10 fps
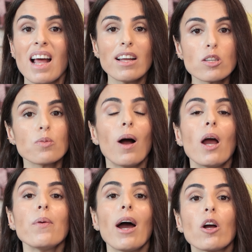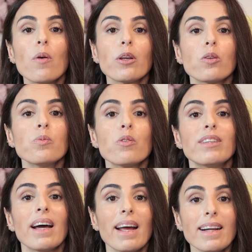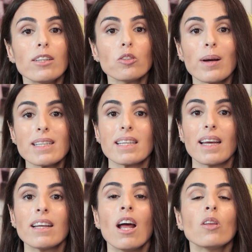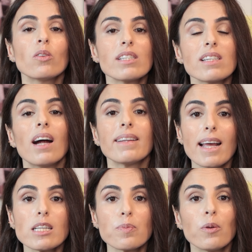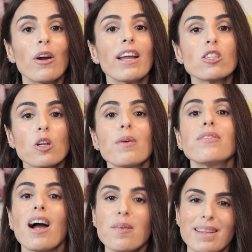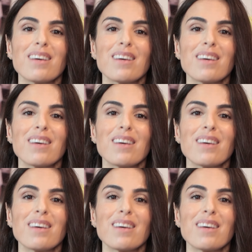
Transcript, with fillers: That's why we are going to move directly to my screen to start exploring Shopify